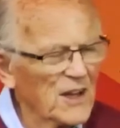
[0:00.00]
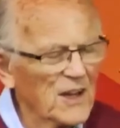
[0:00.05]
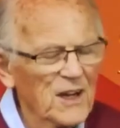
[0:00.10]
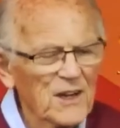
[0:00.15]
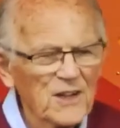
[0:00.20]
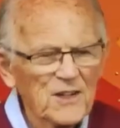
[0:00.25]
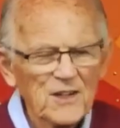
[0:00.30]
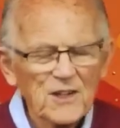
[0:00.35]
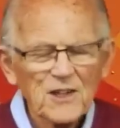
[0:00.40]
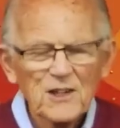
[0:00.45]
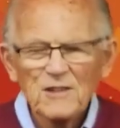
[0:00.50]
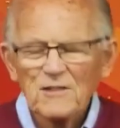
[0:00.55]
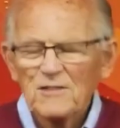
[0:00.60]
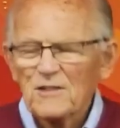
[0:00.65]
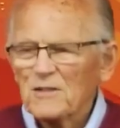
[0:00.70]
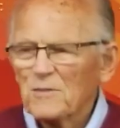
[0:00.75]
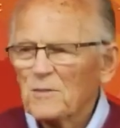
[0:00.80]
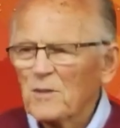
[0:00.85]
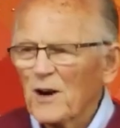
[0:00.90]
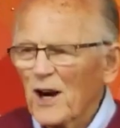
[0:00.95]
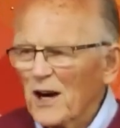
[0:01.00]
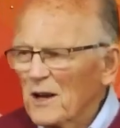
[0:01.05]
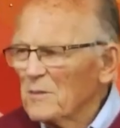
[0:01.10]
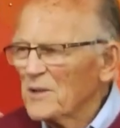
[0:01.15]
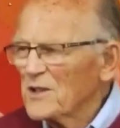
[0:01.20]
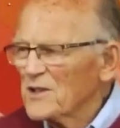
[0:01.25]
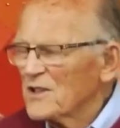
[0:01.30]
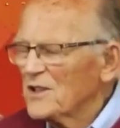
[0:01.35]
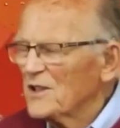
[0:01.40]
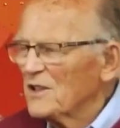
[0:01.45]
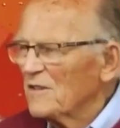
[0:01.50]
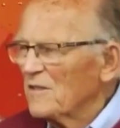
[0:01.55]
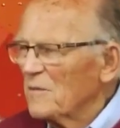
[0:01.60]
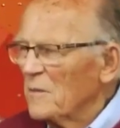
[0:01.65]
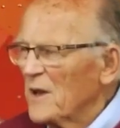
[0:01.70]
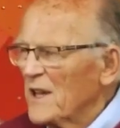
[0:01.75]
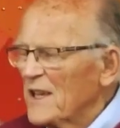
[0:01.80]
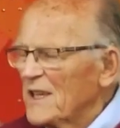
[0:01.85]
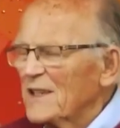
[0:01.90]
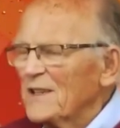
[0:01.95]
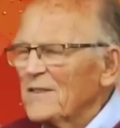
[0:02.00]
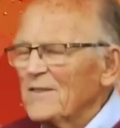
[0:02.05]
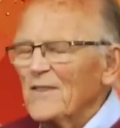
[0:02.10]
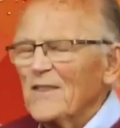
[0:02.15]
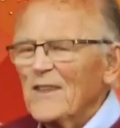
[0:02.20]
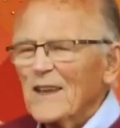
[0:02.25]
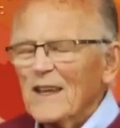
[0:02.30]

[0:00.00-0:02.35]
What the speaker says: idea of the primacy of men